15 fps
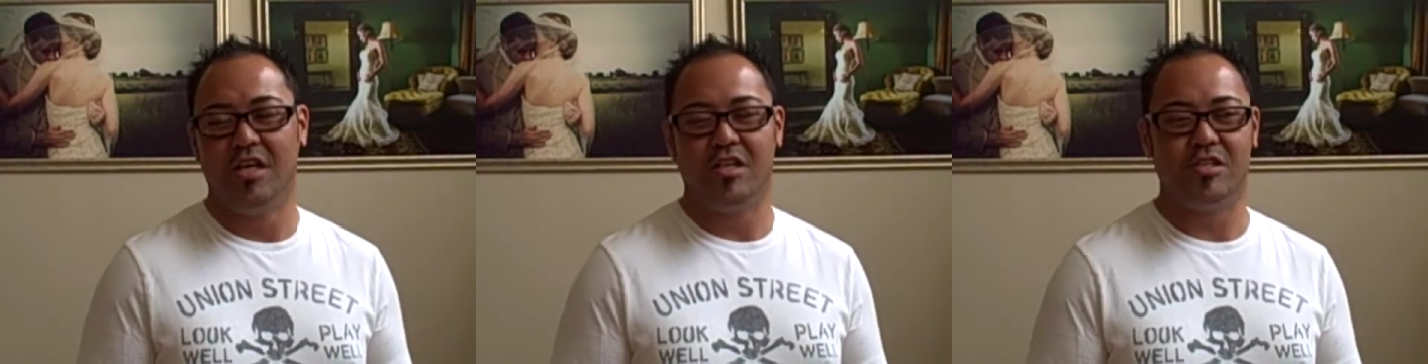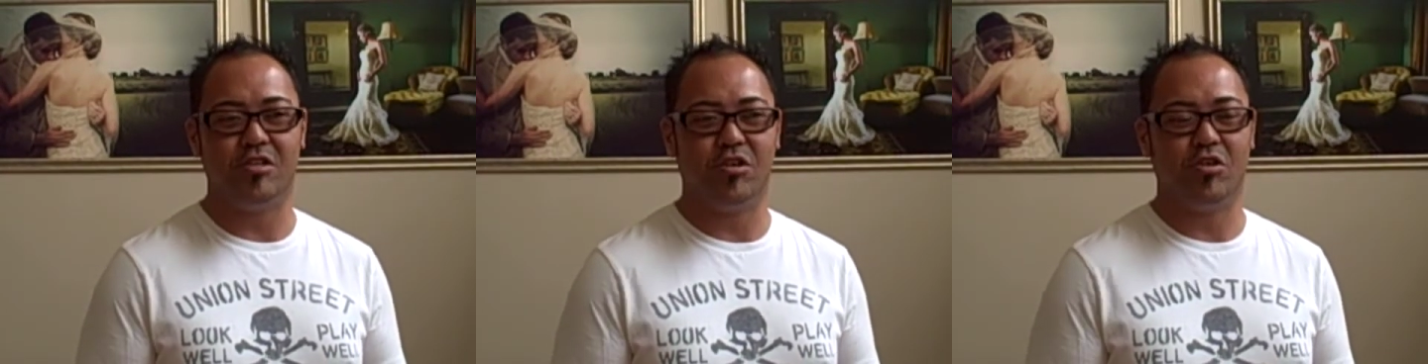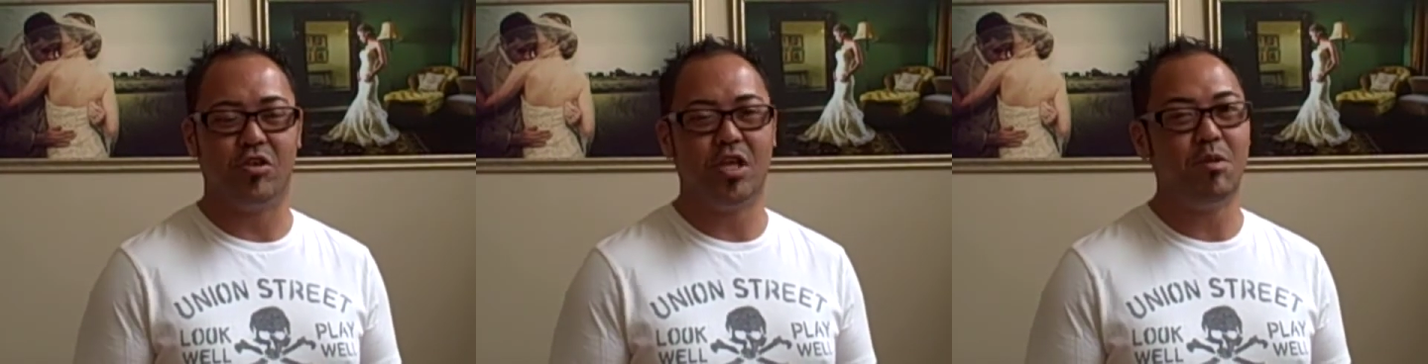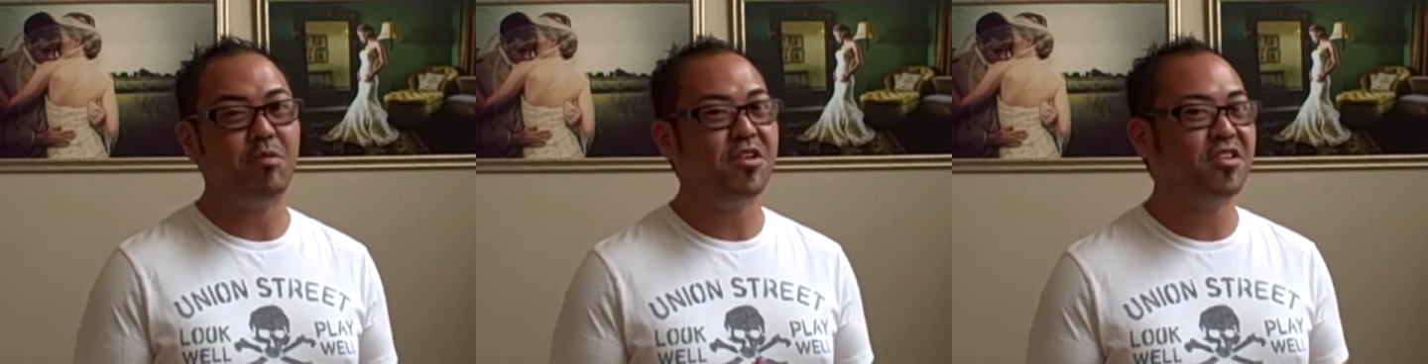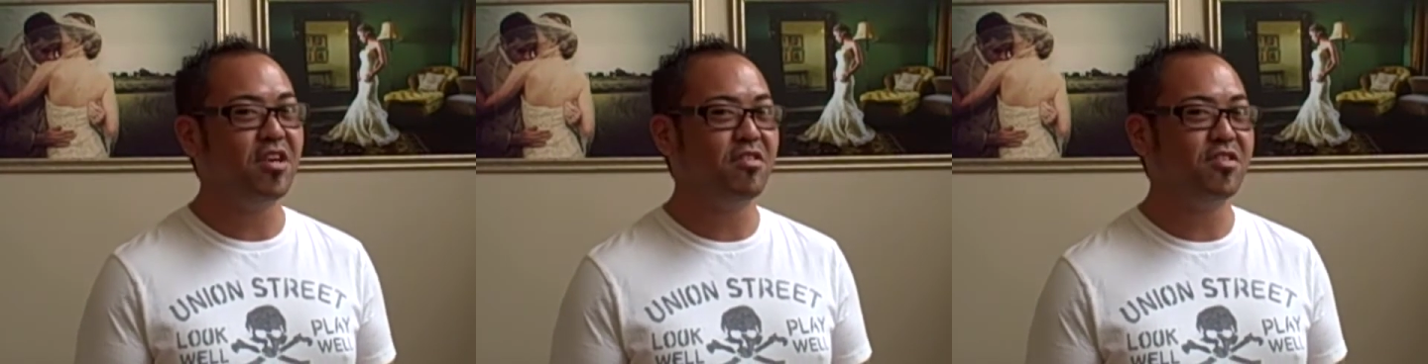So keep
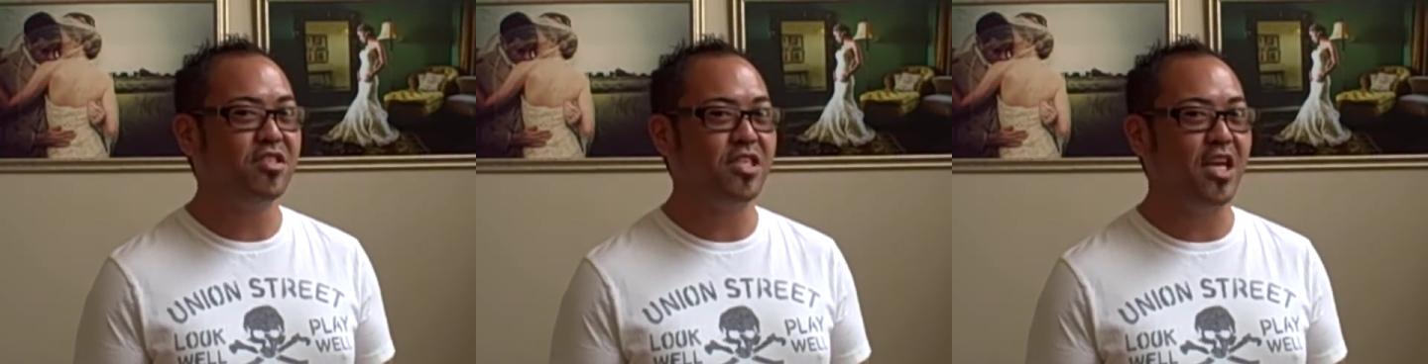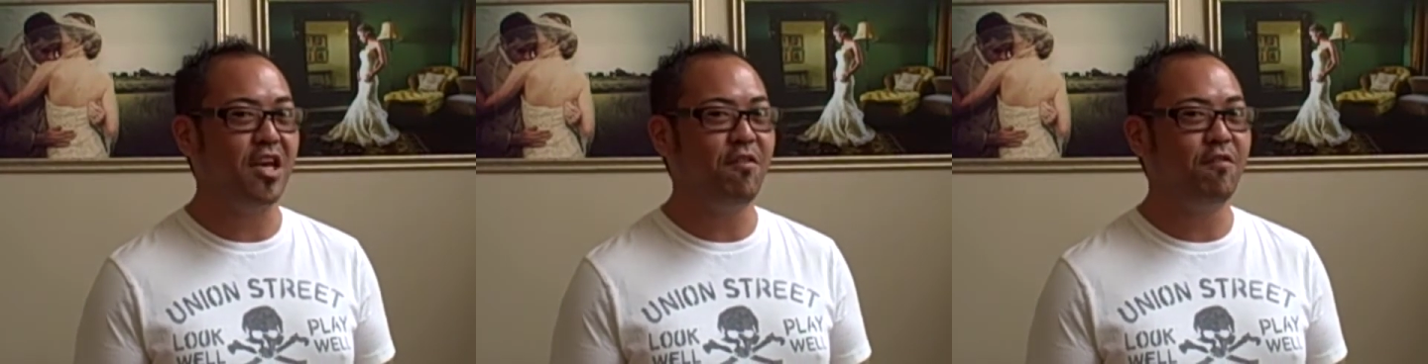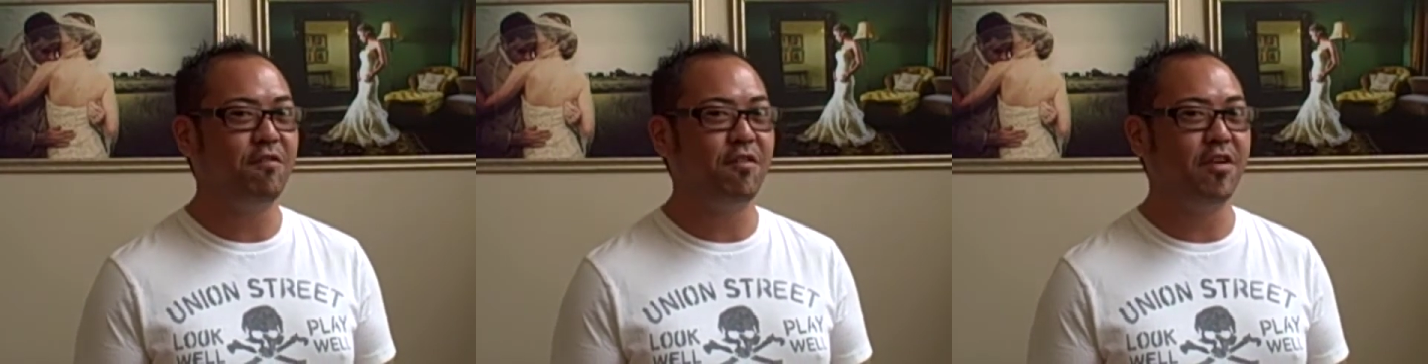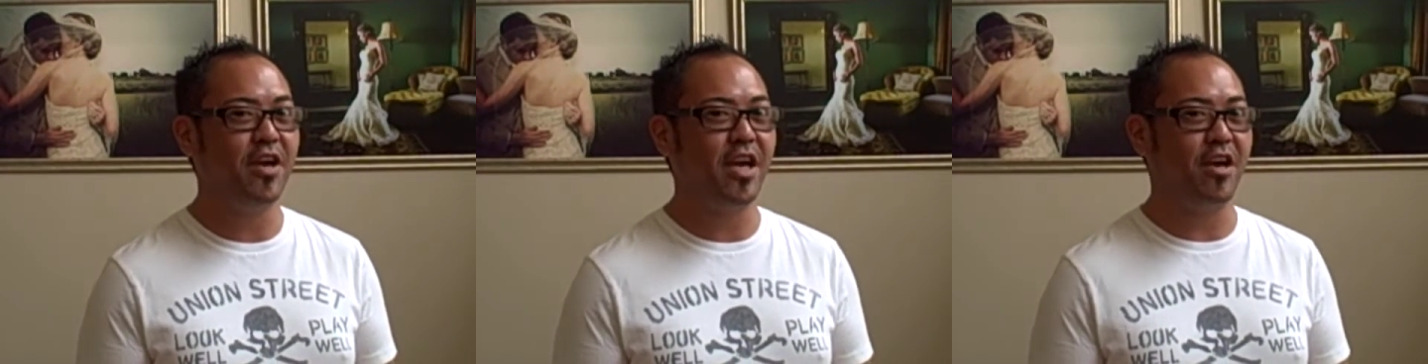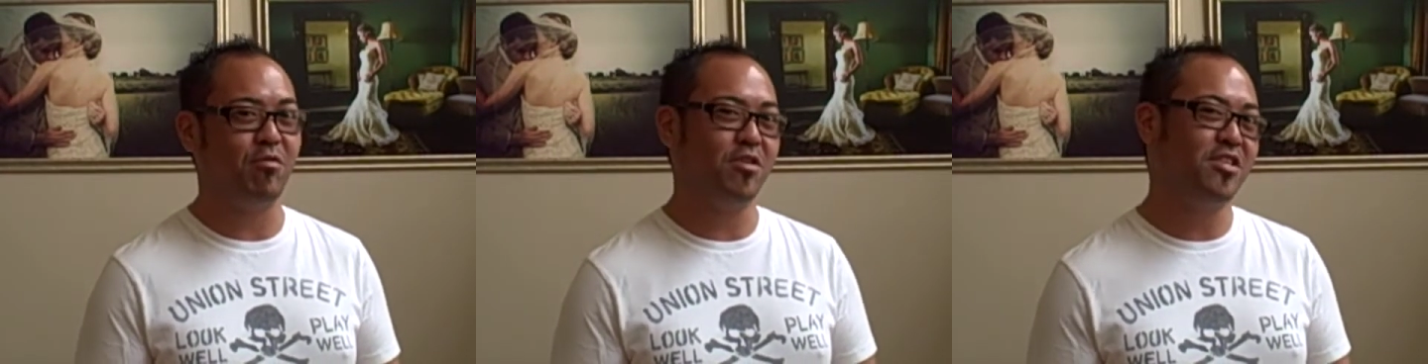yourself safe,
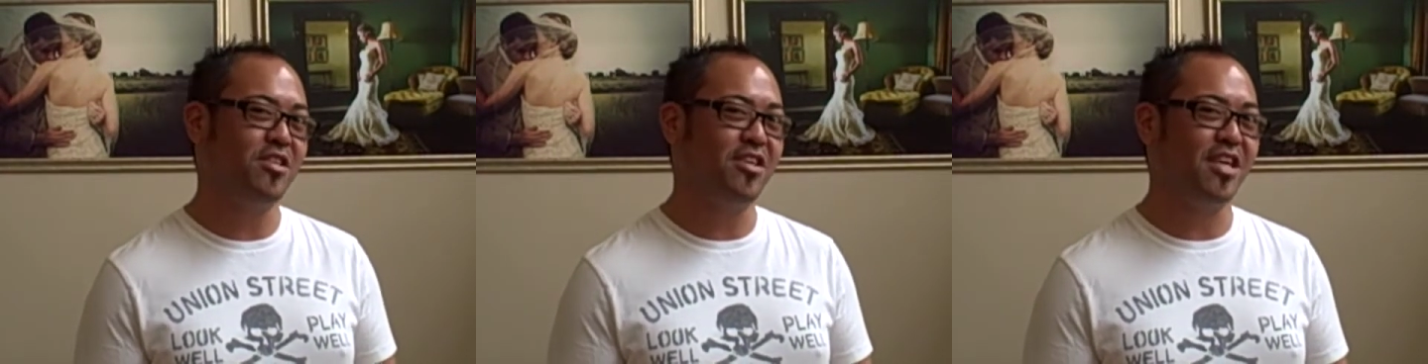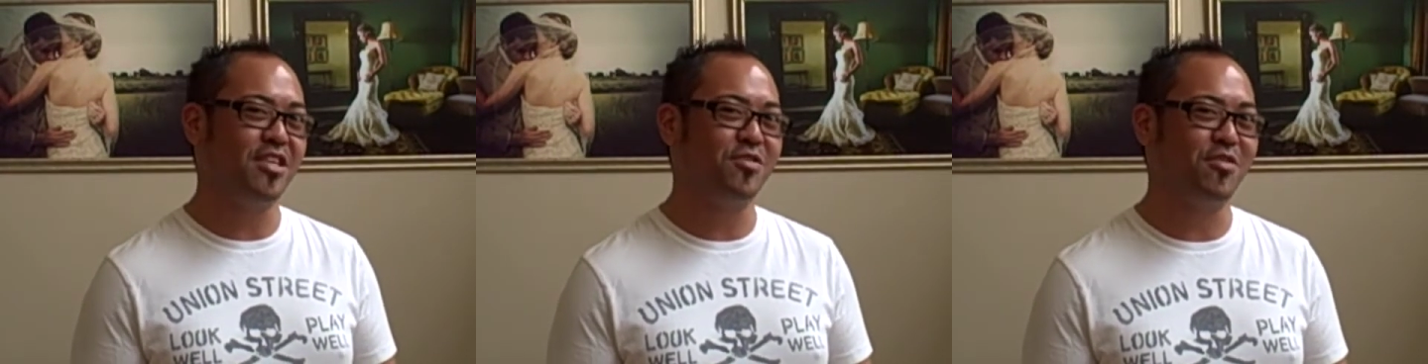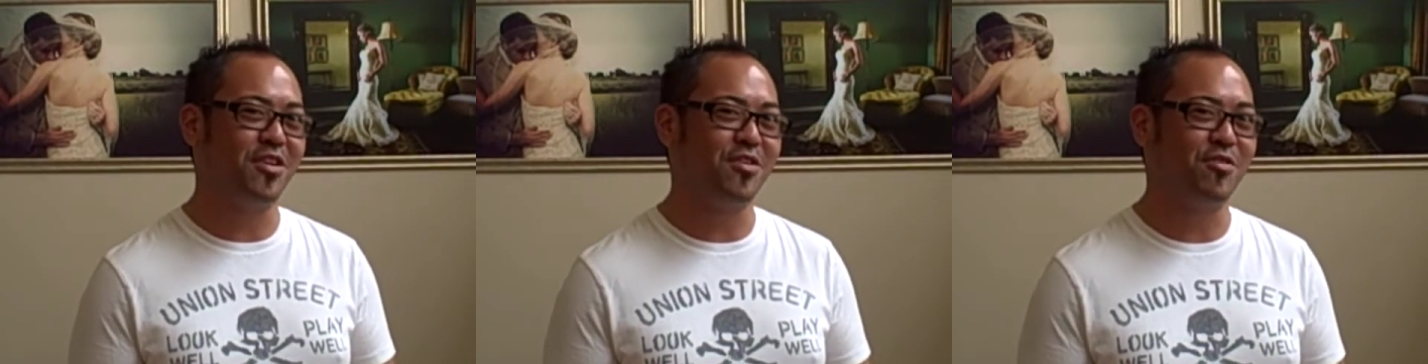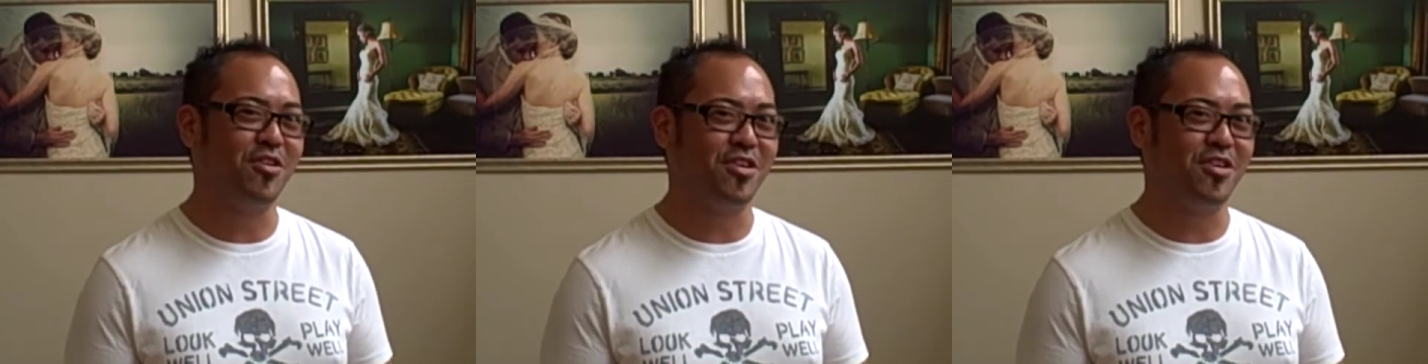and we'll see you guys around the